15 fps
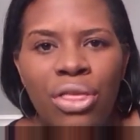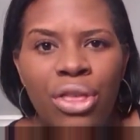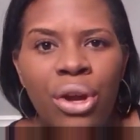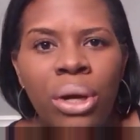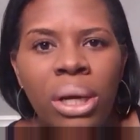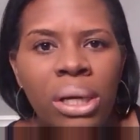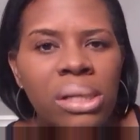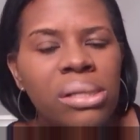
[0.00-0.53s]

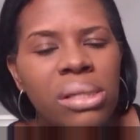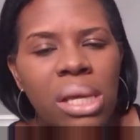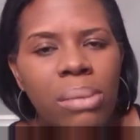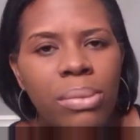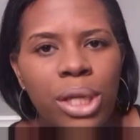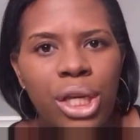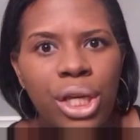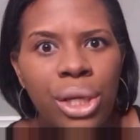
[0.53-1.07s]
they're going to
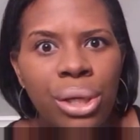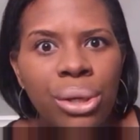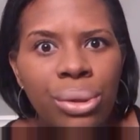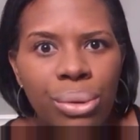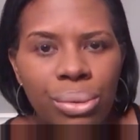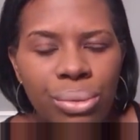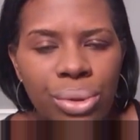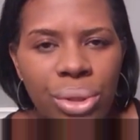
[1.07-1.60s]
seem
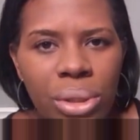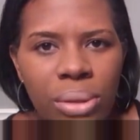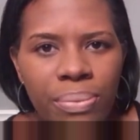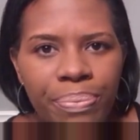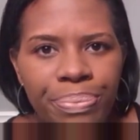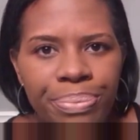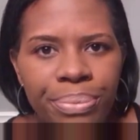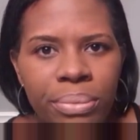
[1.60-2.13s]
huge,
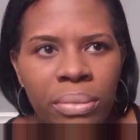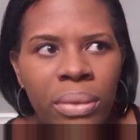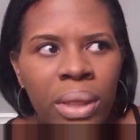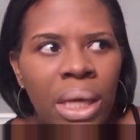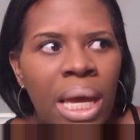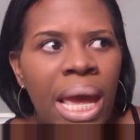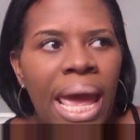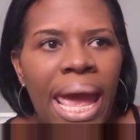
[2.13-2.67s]

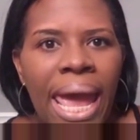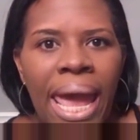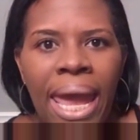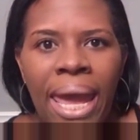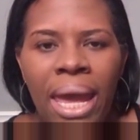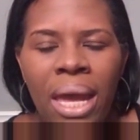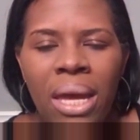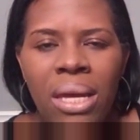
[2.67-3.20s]

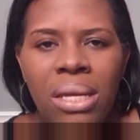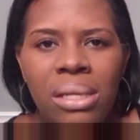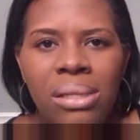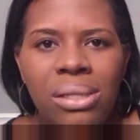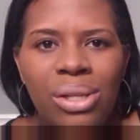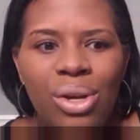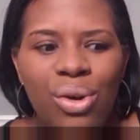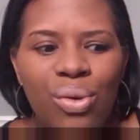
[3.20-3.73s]
and